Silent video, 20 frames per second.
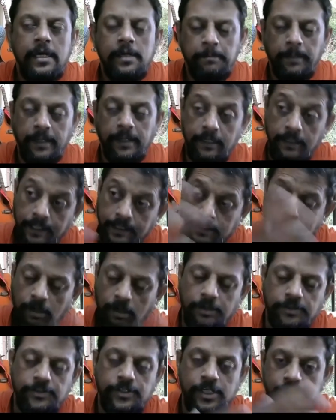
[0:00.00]
But later
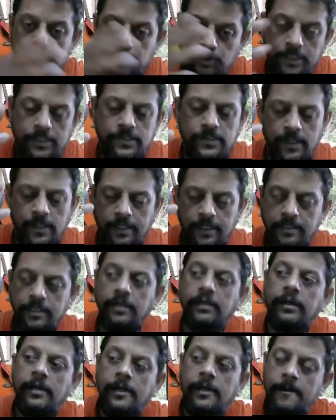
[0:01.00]
on, centuries
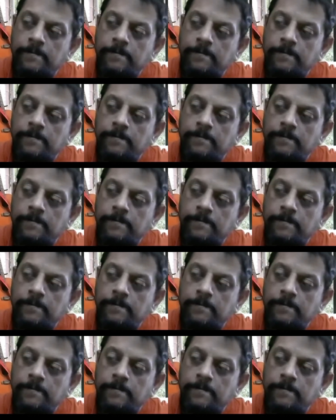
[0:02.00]
later,